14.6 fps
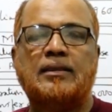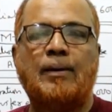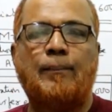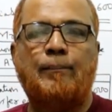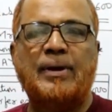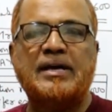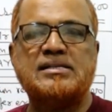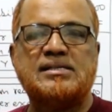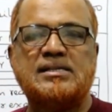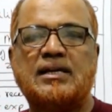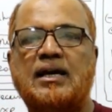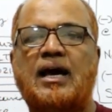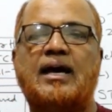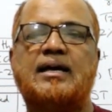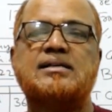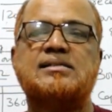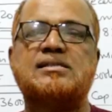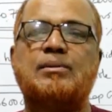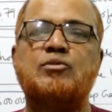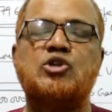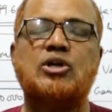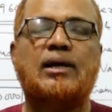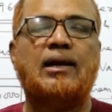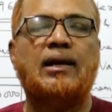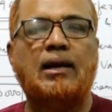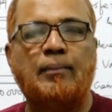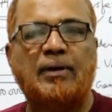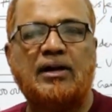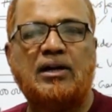The basic exemption
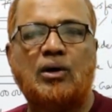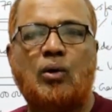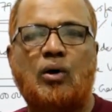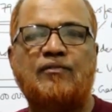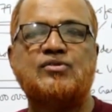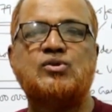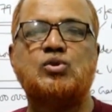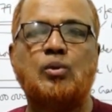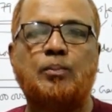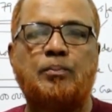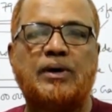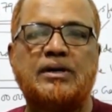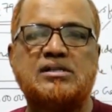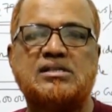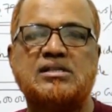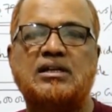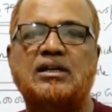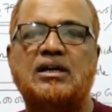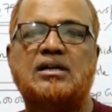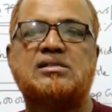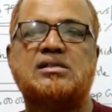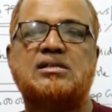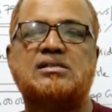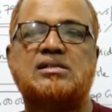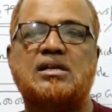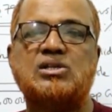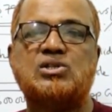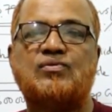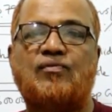limit of super senior
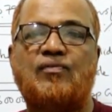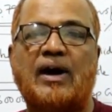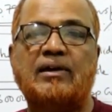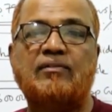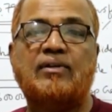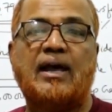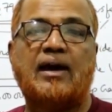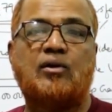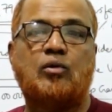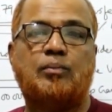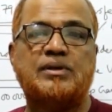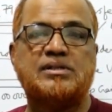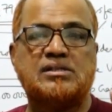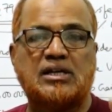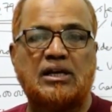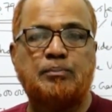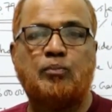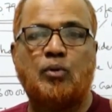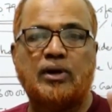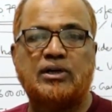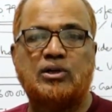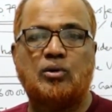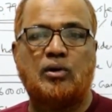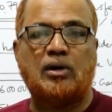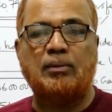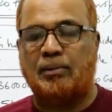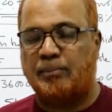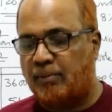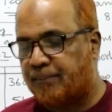citizen is 5 lakh rupees. That point you
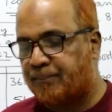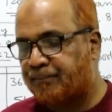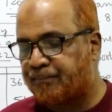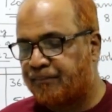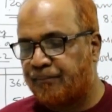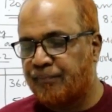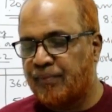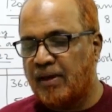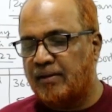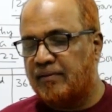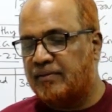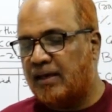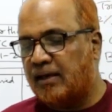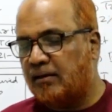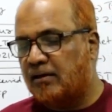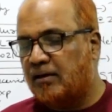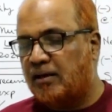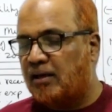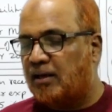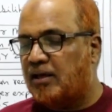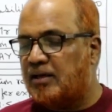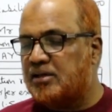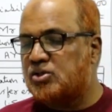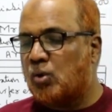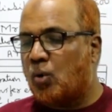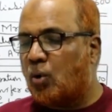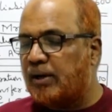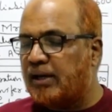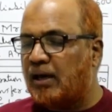remember. Then he is
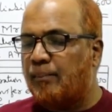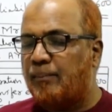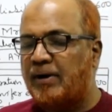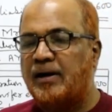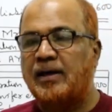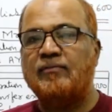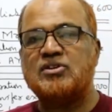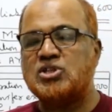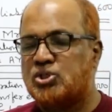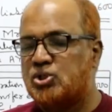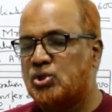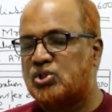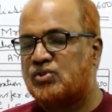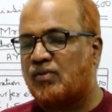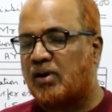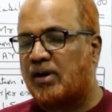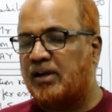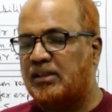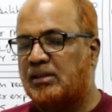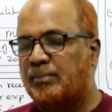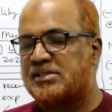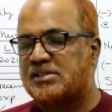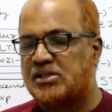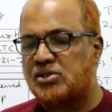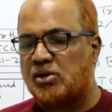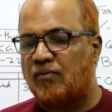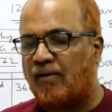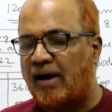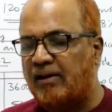owning a building which is used for running the business
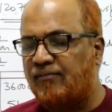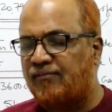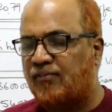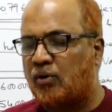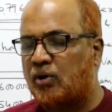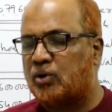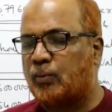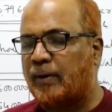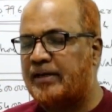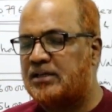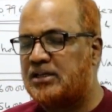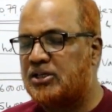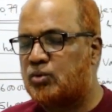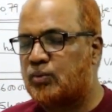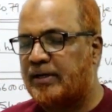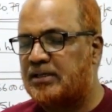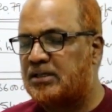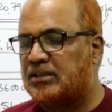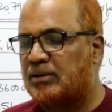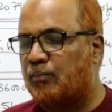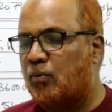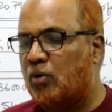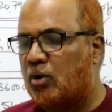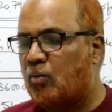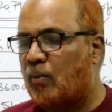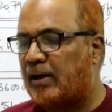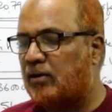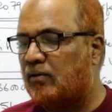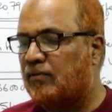on 1 for 2020 the book
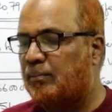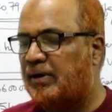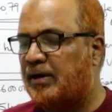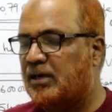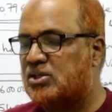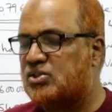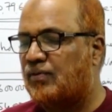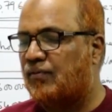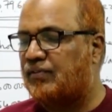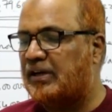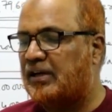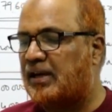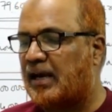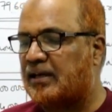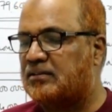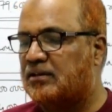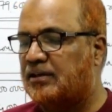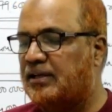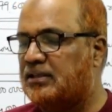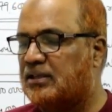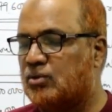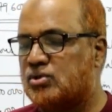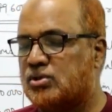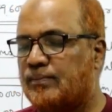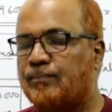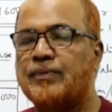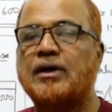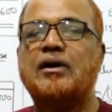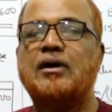value of the building is 15 lakh 30,000.